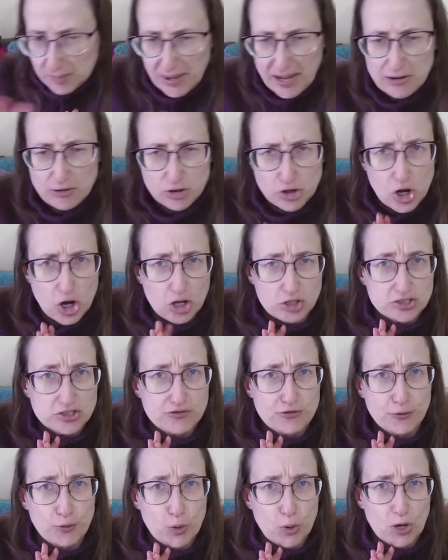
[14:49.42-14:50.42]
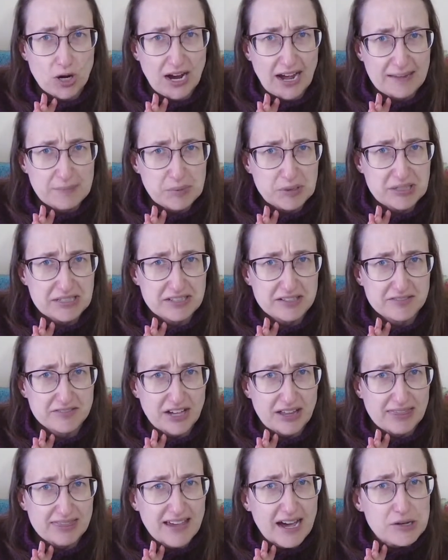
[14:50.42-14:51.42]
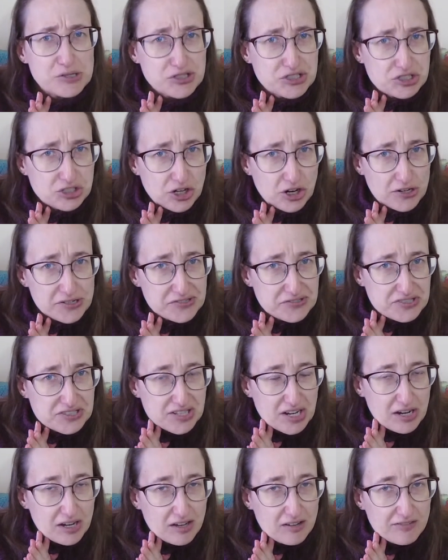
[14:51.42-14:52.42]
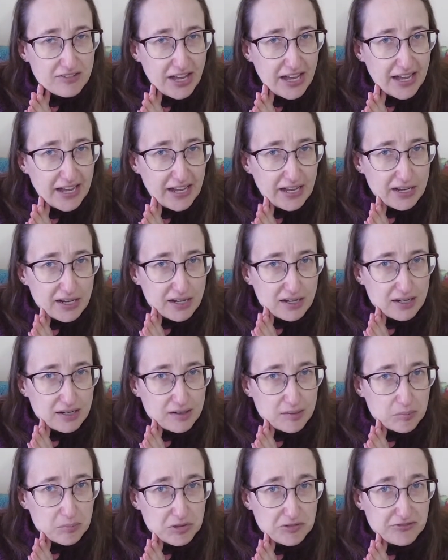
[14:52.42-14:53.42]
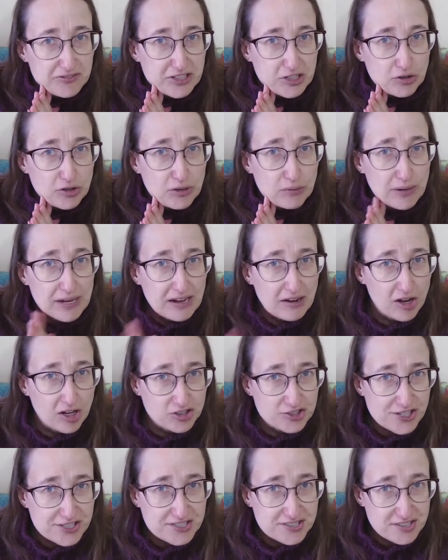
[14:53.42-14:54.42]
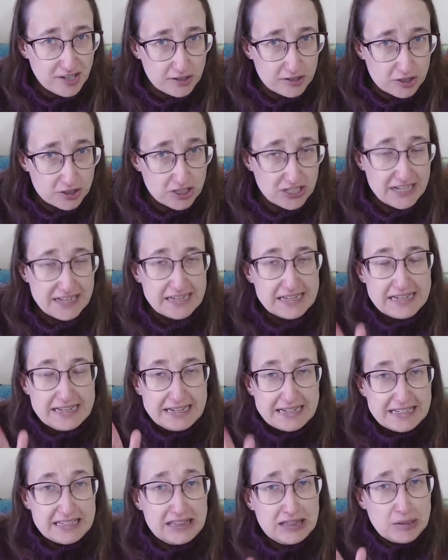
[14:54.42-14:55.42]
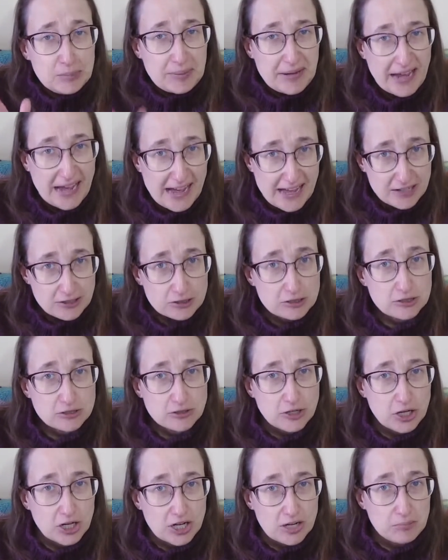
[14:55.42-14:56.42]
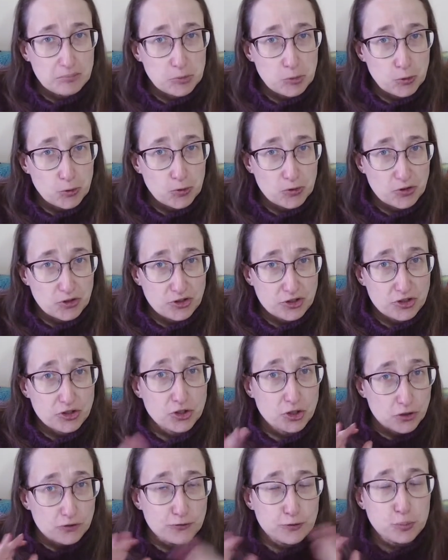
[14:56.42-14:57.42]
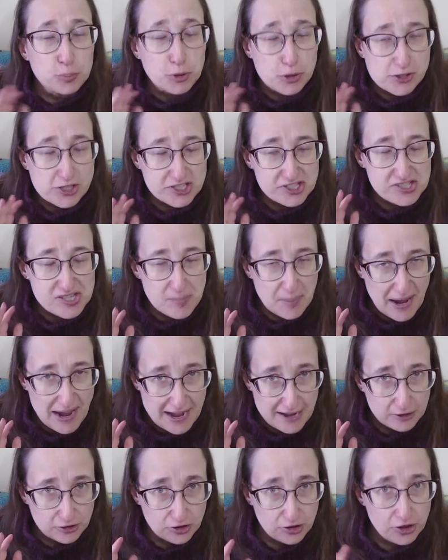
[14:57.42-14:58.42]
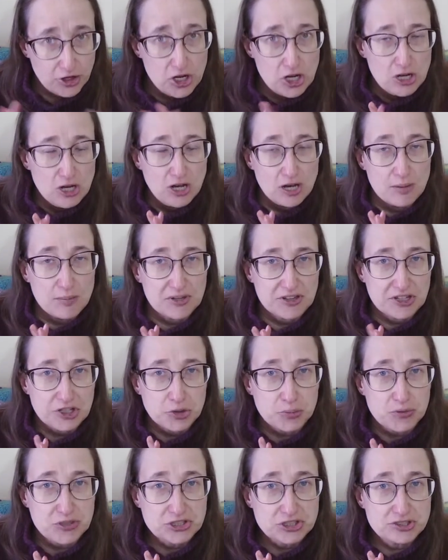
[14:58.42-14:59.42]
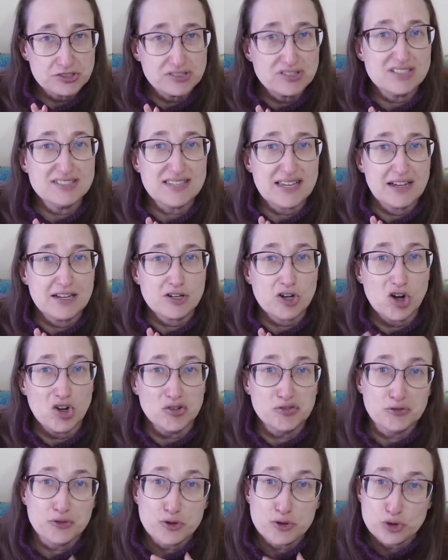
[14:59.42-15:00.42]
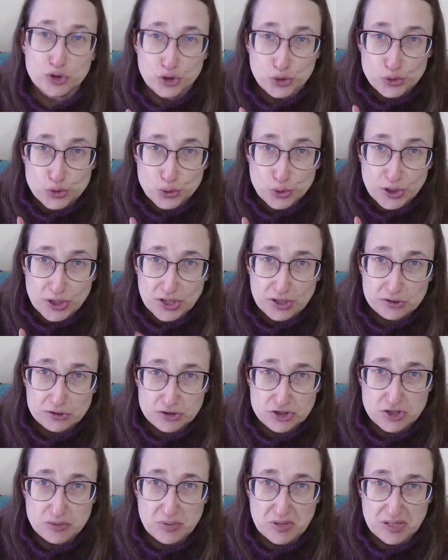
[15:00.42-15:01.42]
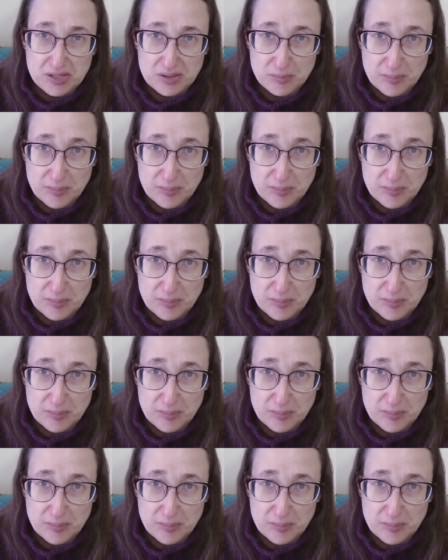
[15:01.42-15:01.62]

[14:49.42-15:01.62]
pattern calls for, I believe, 1,000 yards of a fingering weight contrast color. In the pattern, or, you know, if you purchase the pattern, the original design called for the neutral color to be the